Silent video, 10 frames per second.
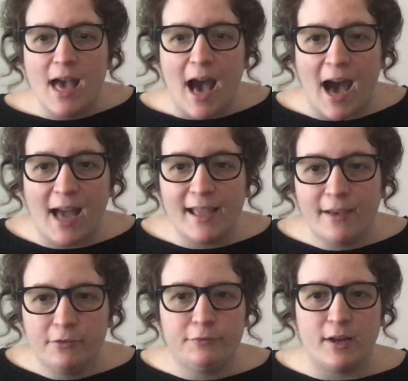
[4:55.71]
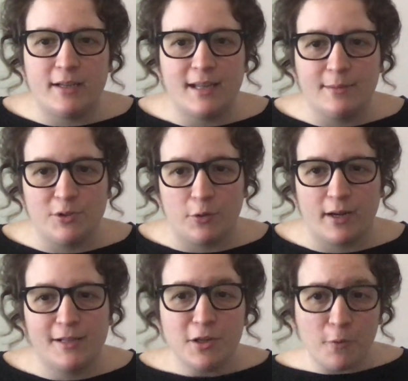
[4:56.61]
I have a friend named
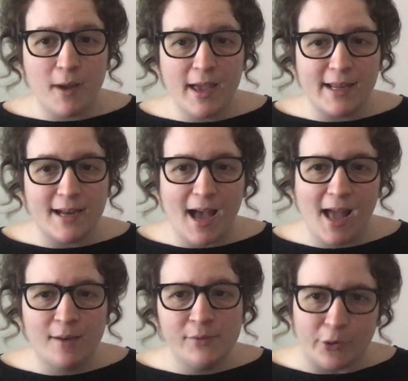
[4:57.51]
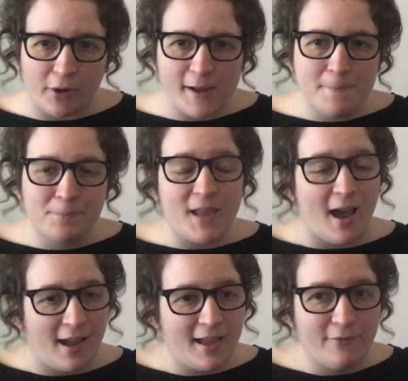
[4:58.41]
Dory." No, wait, I'm Dory.
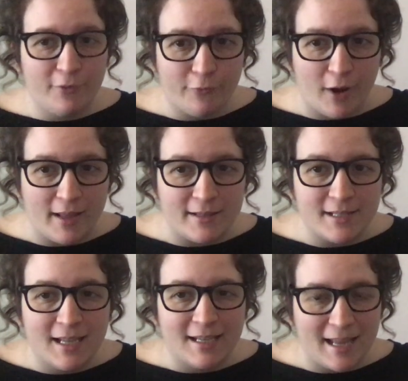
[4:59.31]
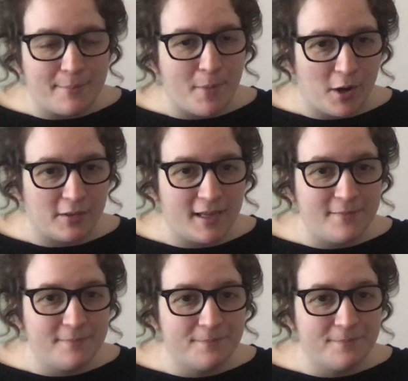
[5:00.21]
I have a friend named Marlin.